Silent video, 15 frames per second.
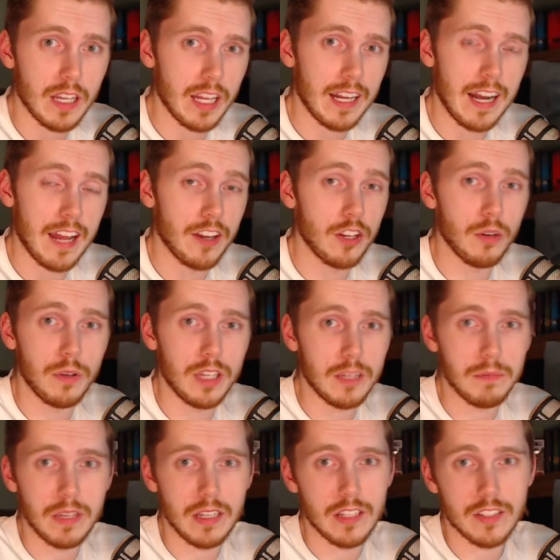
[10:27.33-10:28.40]
and I knew he'd
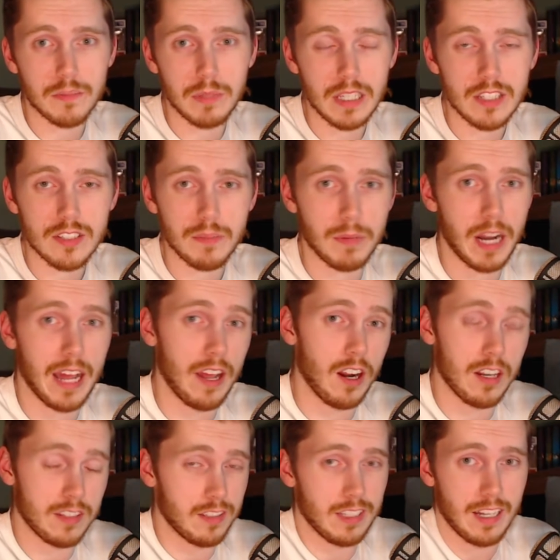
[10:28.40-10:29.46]
be this beast, but I
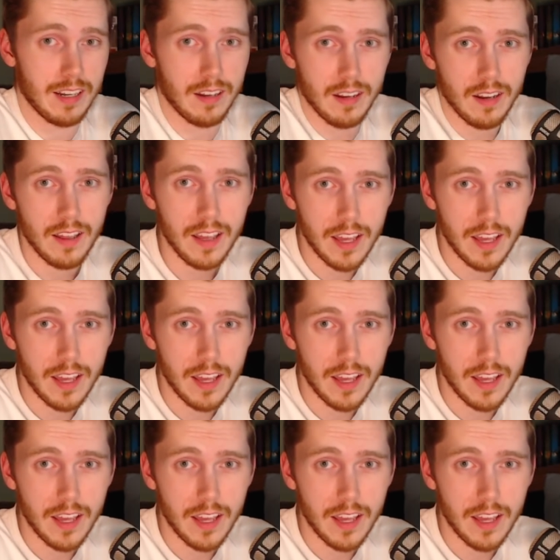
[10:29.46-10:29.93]
honestly didn't.